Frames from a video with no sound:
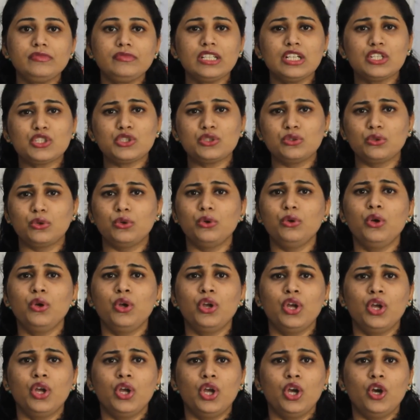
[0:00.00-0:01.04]
so
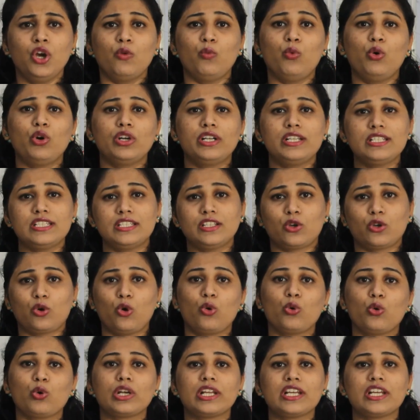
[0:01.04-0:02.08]
what is the
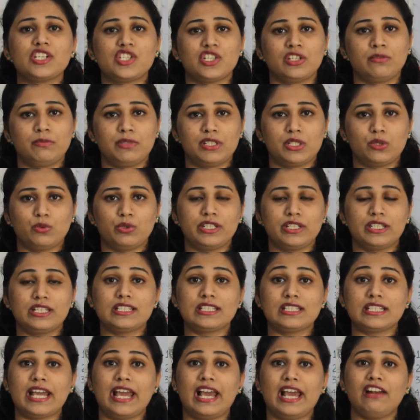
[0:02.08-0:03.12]
correlation between
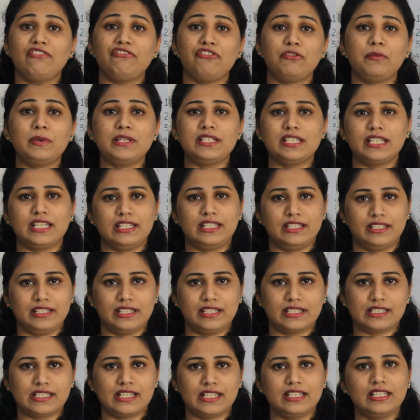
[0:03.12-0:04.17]
this alphabetical
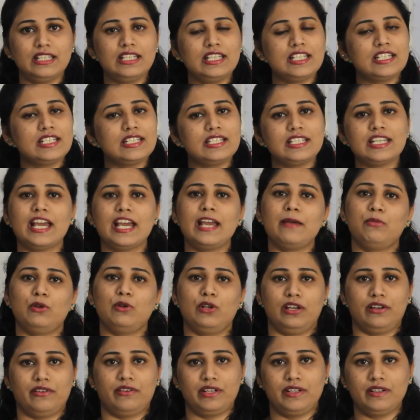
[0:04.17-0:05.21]
index and the
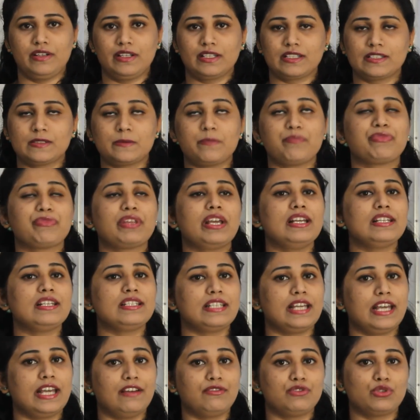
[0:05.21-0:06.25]
tabular index? As
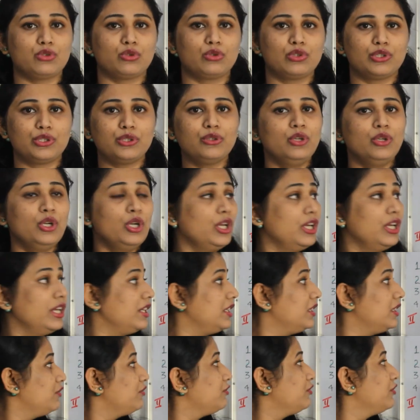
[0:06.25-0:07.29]
I have told you,
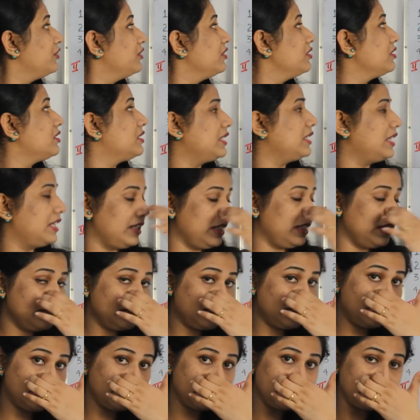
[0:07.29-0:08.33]
in the first
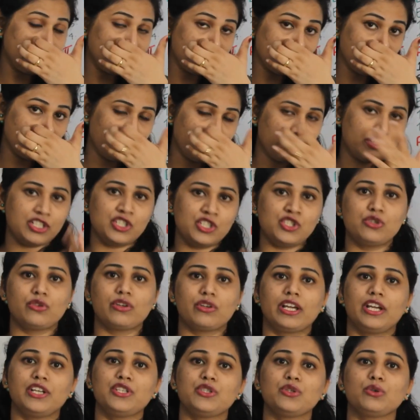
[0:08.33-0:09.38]
sentence, disease of
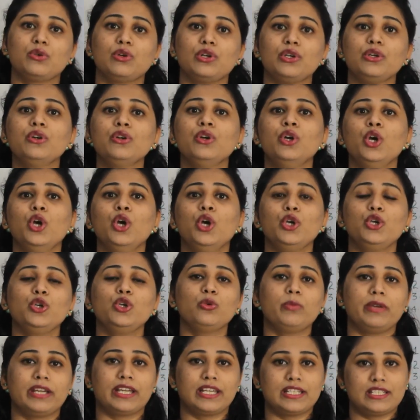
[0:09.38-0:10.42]
injury, I told you,
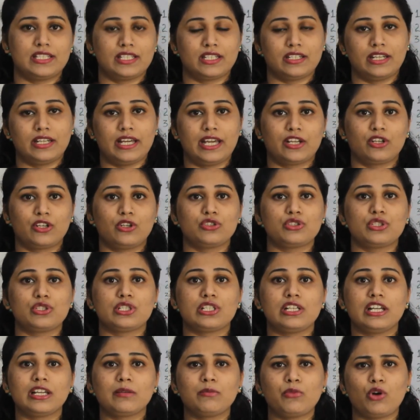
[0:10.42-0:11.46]
you may get a diagnosis like